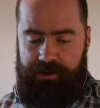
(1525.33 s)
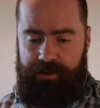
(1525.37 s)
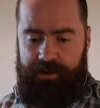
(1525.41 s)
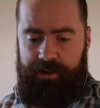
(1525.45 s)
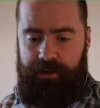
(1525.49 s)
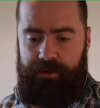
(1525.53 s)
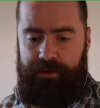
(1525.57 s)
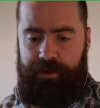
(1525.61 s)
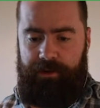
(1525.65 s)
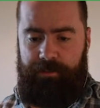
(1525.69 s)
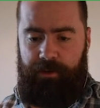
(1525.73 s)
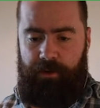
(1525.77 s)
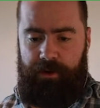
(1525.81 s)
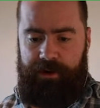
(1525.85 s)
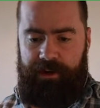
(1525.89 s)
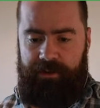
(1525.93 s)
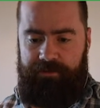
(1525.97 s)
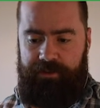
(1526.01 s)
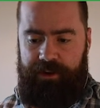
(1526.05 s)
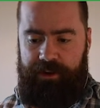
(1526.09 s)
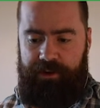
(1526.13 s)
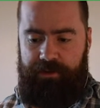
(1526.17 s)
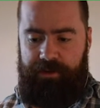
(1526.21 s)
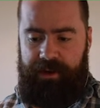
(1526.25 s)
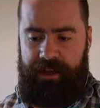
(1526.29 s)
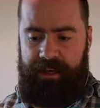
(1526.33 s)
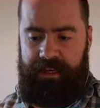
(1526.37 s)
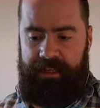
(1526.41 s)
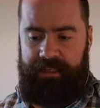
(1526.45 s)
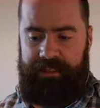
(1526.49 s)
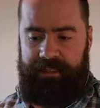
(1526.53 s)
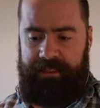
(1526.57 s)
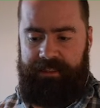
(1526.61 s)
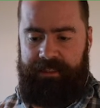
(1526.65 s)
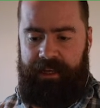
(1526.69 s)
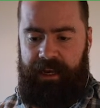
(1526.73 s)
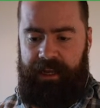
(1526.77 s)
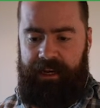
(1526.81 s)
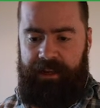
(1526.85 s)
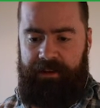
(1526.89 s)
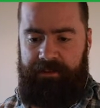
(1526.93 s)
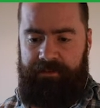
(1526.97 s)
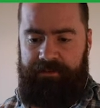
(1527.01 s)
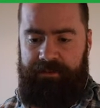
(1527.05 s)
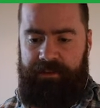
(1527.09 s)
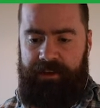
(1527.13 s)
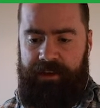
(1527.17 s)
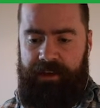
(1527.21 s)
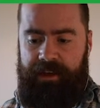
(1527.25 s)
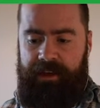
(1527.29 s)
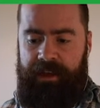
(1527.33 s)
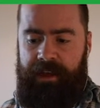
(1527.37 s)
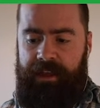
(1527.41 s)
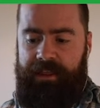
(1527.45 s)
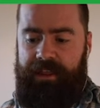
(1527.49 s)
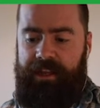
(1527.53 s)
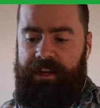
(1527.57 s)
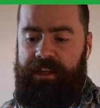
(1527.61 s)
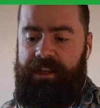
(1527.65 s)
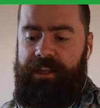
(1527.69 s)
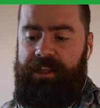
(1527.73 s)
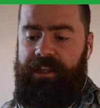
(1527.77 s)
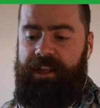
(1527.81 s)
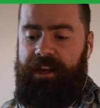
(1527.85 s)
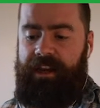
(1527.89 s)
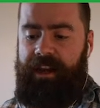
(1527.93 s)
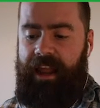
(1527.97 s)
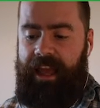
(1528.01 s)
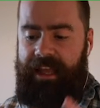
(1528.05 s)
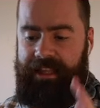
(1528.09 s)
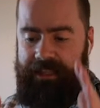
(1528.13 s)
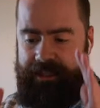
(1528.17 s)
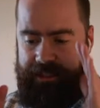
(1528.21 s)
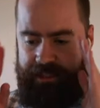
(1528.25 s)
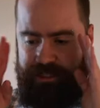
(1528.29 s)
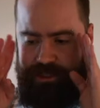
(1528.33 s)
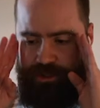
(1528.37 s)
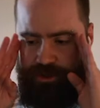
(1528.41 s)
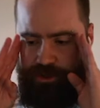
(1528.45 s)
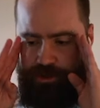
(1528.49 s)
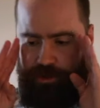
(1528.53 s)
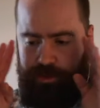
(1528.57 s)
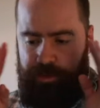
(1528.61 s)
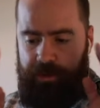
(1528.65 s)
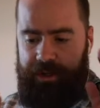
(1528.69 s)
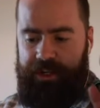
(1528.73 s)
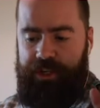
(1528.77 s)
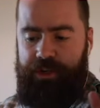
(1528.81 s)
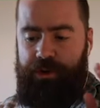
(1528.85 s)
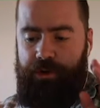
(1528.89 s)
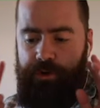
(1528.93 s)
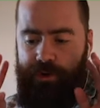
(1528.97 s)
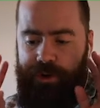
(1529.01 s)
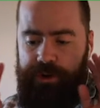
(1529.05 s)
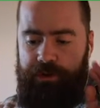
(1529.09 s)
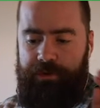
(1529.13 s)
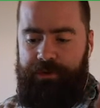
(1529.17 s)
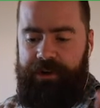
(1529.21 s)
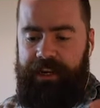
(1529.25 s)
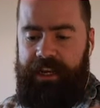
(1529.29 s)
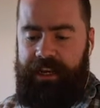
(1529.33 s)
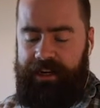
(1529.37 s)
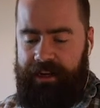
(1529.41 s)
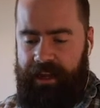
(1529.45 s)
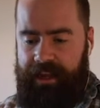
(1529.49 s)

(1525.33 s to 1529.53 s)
your point of view is kind of the lens through which,